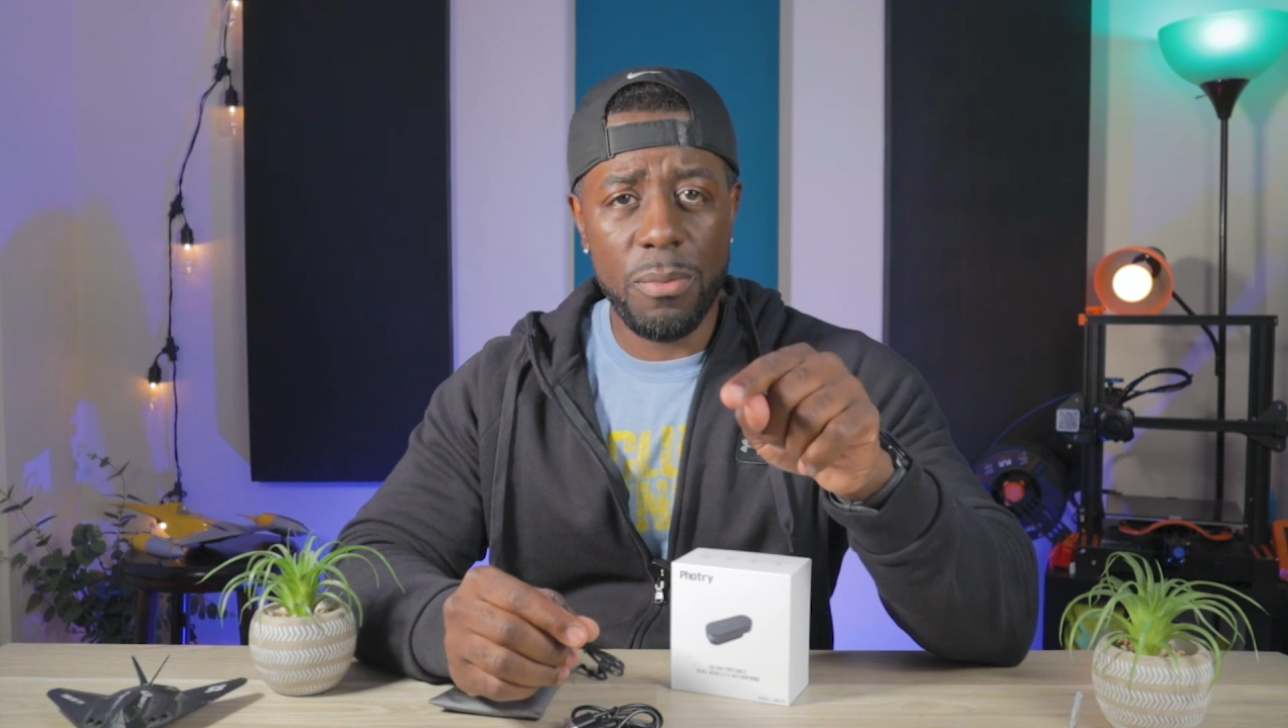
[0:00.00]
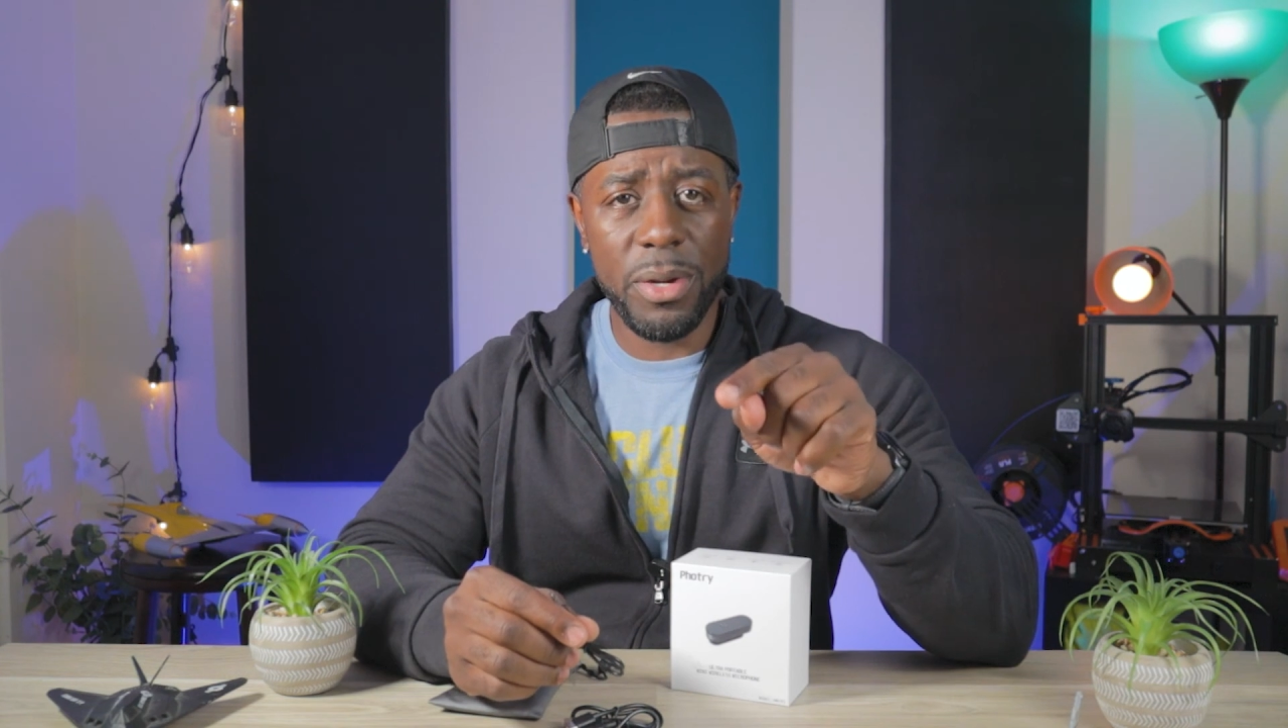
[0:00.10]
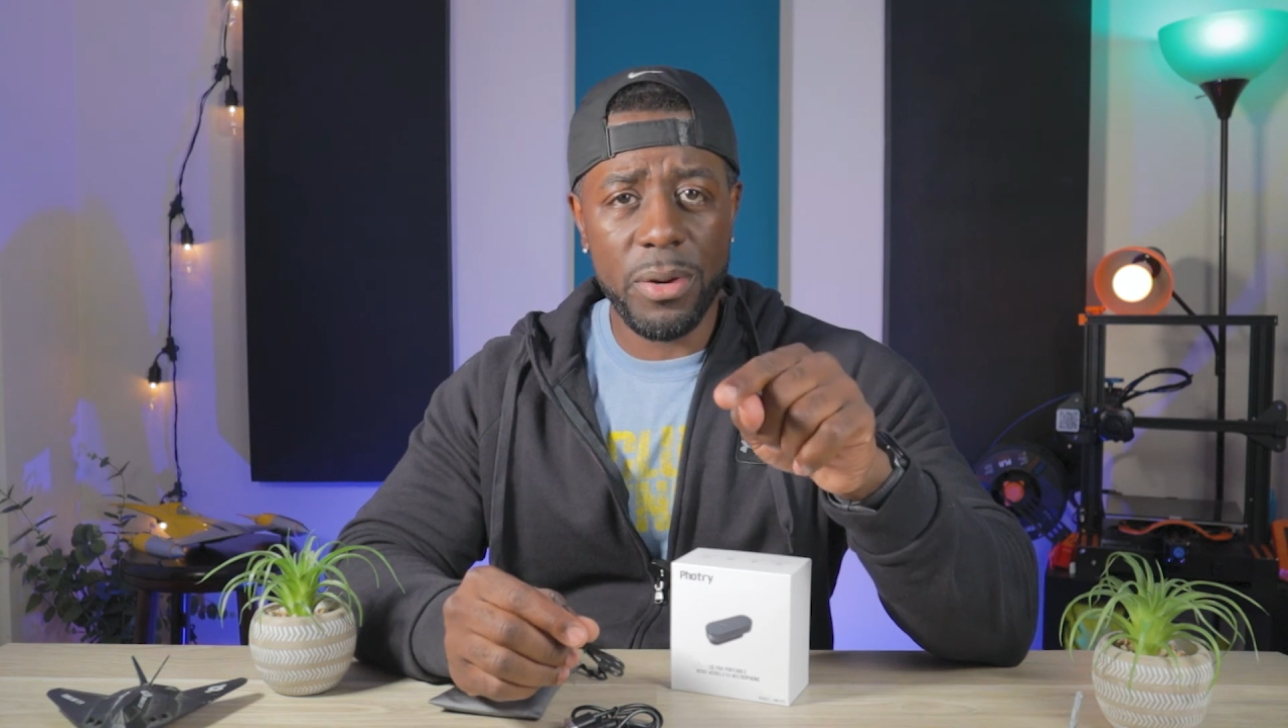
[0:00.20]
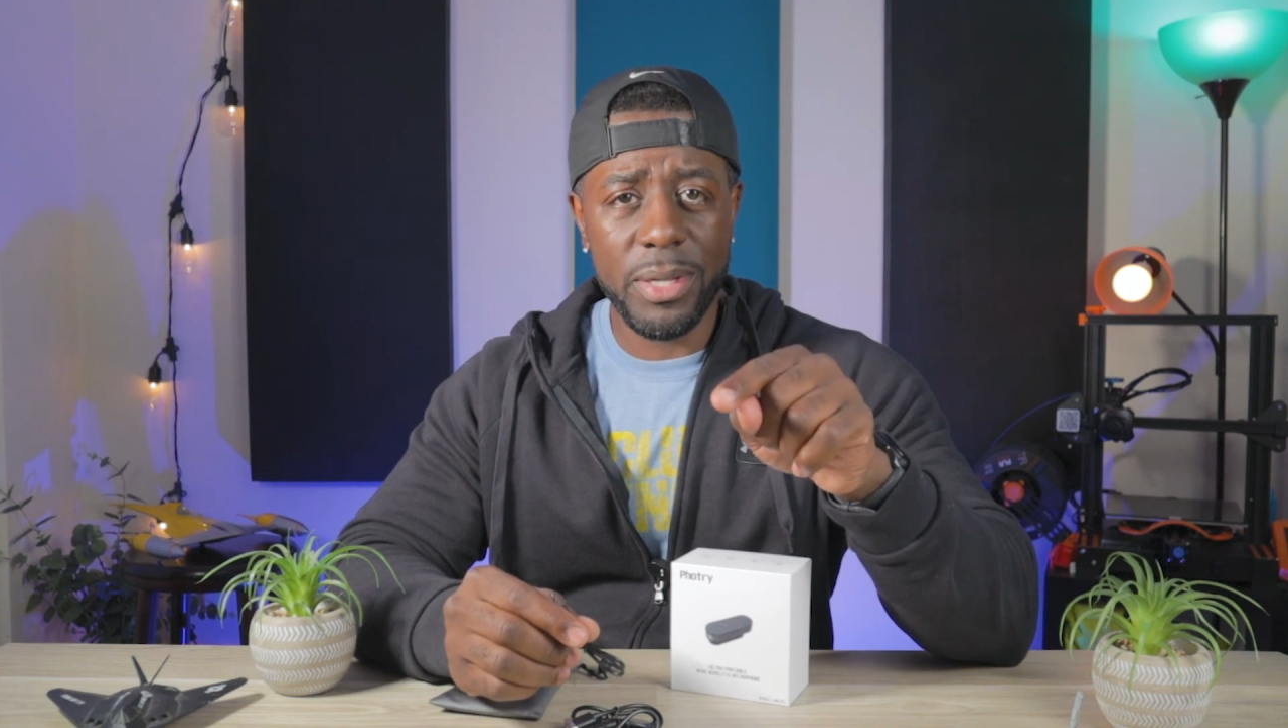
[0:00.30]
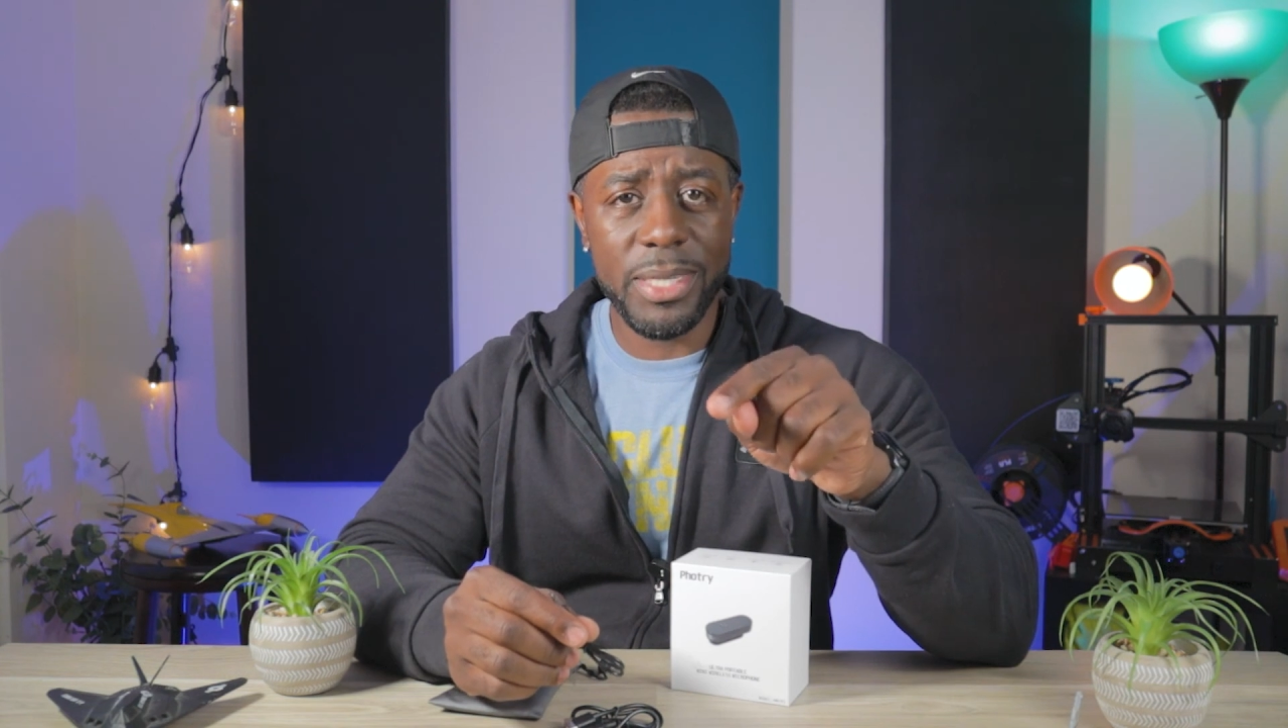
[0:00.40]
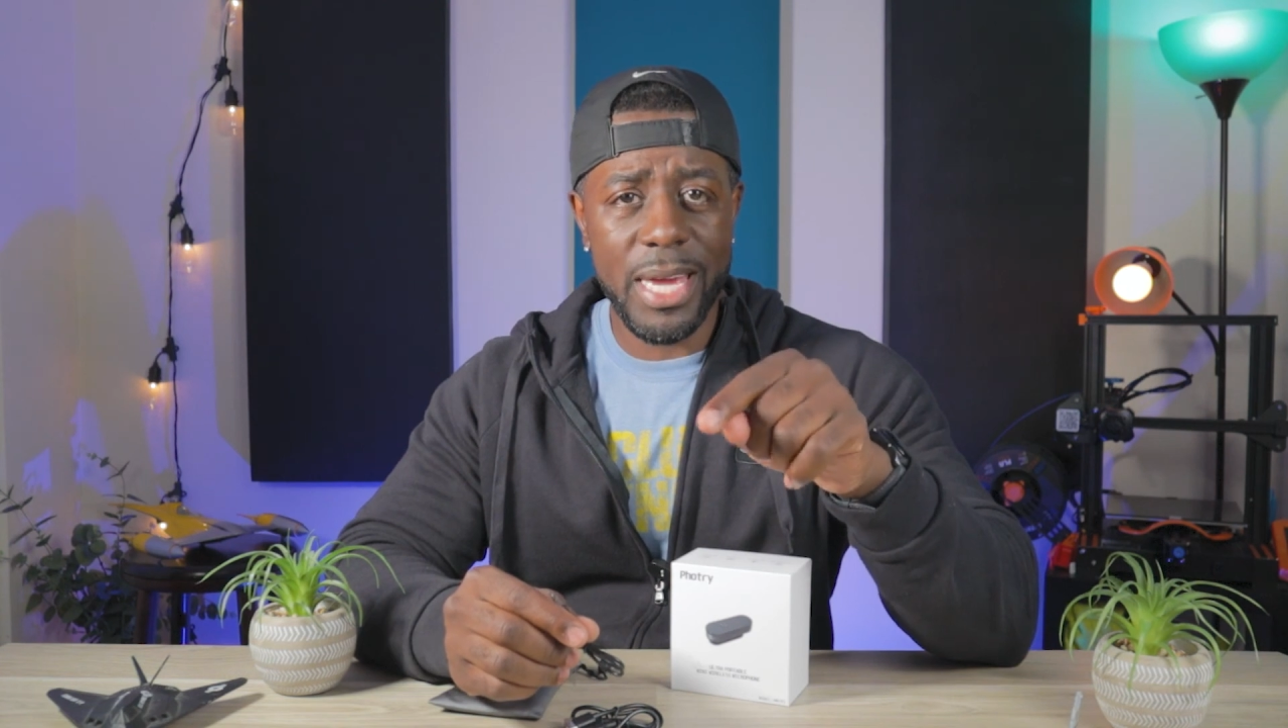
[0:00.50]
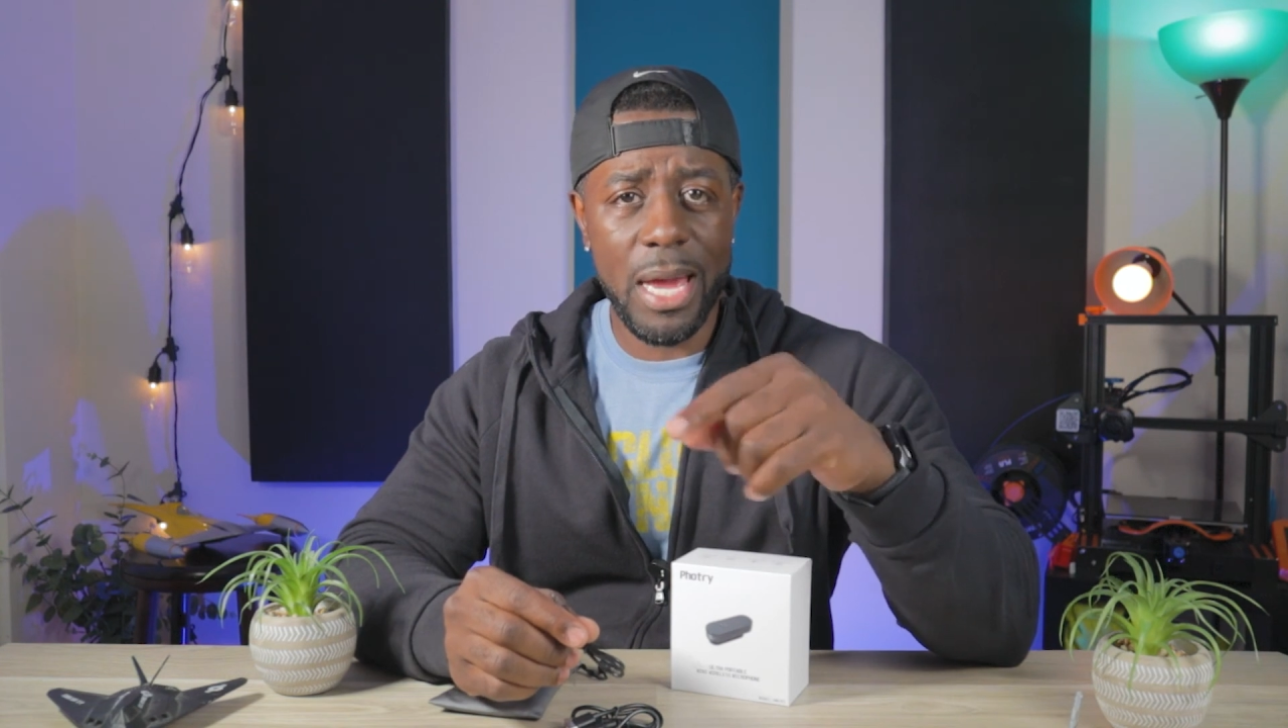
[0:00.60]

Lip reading: a mirrorless